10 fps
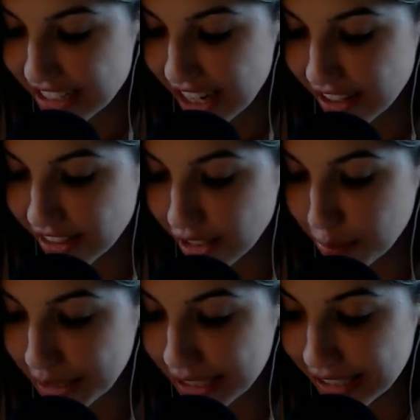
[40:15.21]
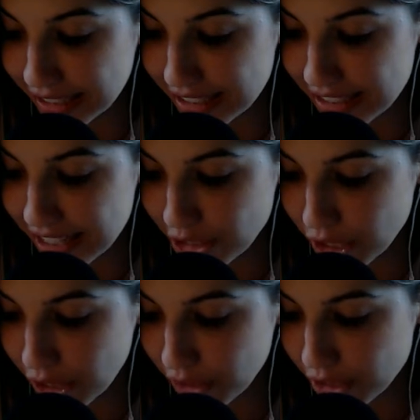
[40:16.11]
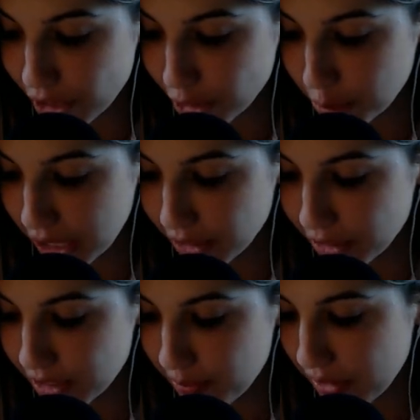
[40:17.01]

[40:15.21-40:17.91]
head at the completely stationary soccer players.